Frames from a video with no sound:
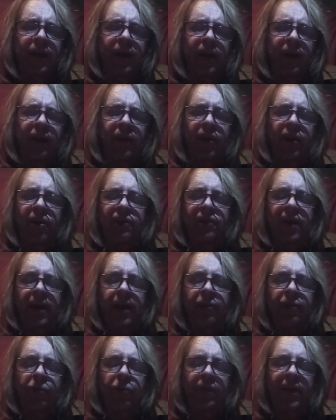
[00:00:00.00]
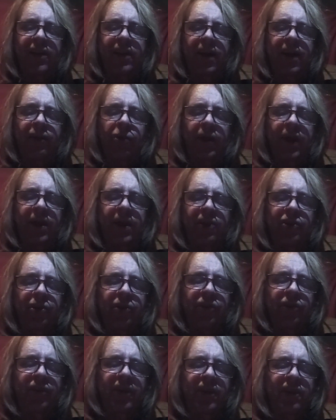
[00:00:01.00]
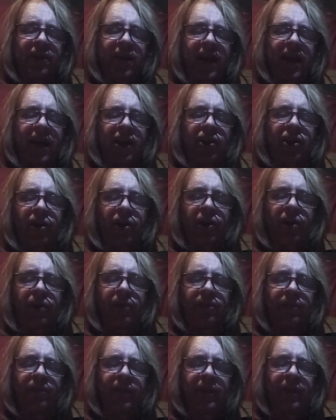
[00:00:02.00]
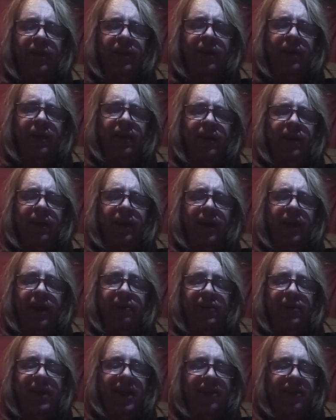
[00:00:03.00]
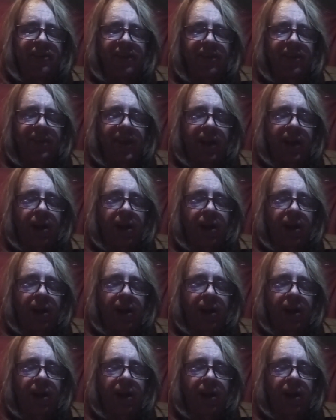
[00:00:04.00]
There are times when the devil enters into that girl, if he isn't there